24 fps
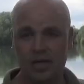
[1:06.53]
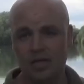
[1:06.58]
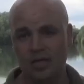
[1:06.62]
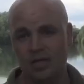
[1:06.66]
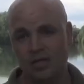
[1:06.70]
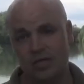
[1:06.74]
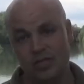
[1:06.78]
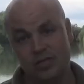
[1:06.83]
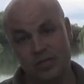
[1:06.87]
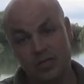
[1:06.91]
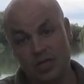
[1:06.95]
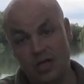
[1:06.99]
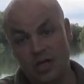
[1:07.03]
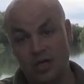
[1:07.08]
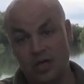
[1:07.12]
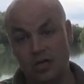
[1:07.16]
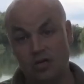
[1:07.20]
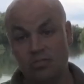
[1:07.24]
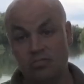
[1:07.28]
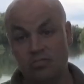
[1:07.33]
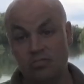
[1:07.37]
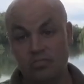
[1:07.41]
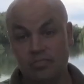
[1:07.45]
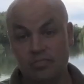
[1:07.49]
so
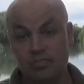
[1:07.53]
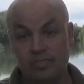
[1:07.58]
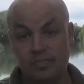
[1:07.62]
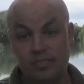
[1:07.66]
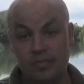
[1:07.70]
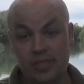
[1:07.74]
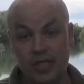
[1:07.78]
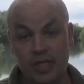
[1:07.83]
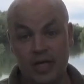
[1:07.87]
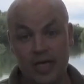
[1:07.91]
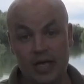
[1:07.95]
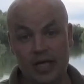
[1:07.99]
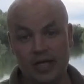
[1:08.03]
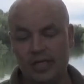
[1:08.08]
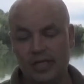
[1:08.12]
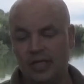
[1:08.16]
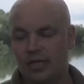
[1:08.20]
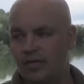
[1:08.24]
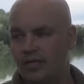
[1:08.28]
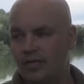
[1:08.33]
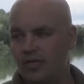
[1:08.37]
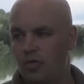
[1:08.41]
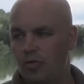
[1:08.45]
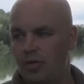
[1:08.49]
yeah,
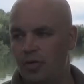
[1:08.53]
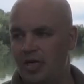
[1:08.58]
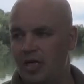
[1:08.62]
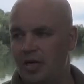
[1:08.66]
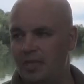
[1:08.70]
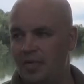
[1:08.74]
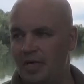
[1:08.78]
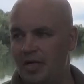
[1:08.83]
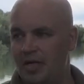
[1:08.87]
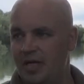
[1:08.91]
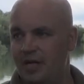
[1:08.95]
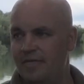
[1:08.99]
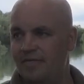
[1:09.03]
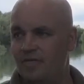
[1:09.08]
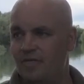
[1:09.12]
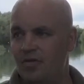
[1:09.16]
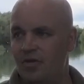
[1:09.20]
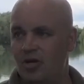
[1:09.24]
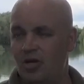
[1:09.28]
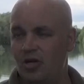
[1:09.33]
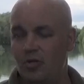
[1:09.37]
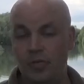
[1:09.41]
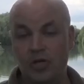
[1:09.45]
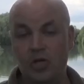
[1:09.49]
thought we'd come in here for a
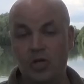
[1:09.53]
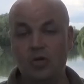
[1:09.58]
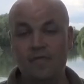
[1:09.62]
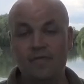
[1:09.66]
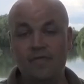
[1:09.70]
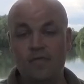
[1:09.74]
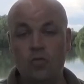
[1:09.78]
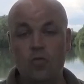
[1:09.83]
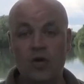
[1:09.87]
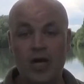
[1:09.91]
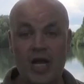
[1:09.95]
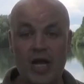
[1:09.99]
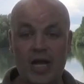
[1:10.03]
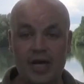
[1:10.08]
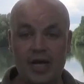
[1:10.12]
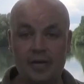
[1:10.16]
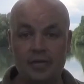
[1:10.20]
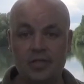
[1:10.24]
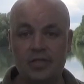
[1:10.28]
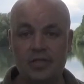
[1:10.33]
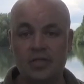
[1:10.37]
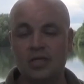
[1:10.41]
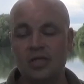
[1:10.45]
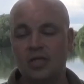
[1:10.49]
night. We've got 48
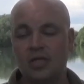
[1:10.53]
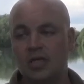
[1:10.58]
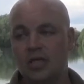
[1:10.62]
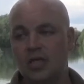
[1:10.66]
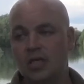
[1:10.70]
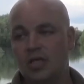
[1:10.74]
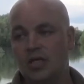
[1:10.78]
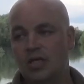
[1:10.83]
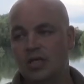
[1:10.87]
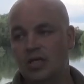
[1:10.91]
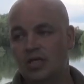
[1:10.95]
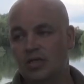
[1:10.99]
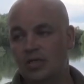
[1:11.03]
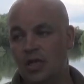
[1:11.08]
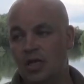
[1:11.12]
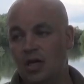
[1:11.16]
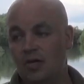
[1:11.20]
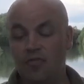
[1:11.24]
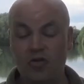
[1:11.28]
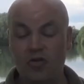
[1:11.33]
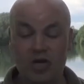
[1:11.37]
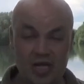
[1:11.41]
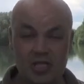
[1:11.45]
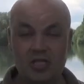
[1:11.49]
hours, so
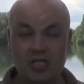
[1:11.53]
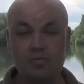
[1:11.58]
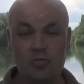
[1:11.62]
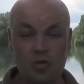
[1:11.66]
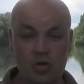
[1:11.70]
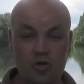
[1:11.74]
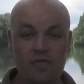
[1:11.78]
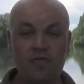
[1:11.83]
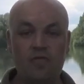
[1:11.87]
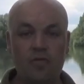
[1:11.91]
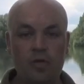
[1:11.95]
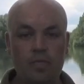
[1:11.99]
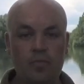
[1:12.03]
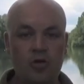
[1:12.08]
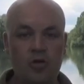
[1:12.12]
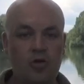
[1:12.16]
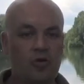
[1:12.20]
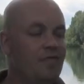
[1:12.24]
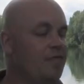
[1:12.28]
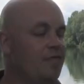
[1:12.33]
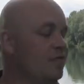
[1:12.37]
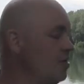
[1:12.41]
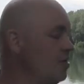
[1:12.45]
if we need to move, we'll move.